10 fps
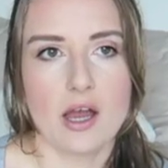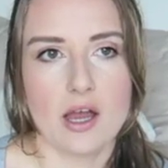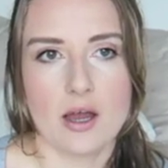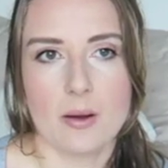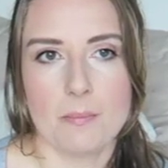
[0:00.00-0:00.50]

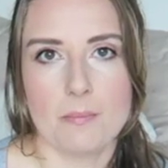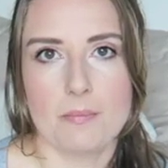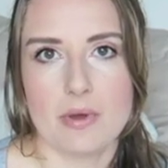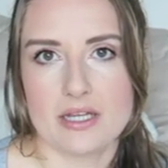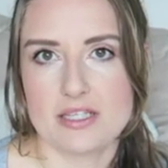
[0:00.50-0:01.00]

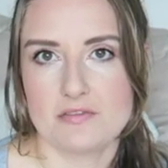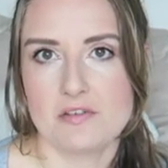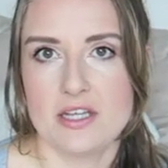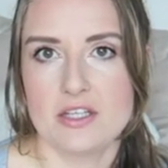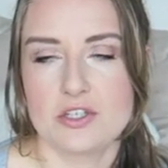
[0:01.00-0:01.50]
But
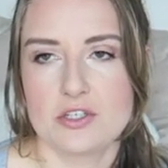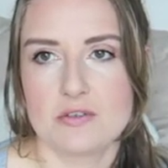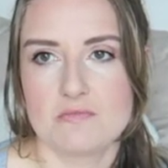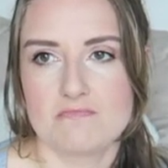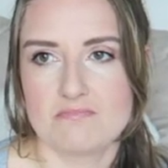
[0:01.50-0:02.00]
definitely,
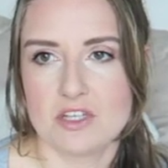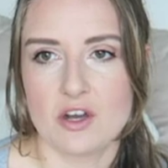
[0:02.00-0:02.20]
you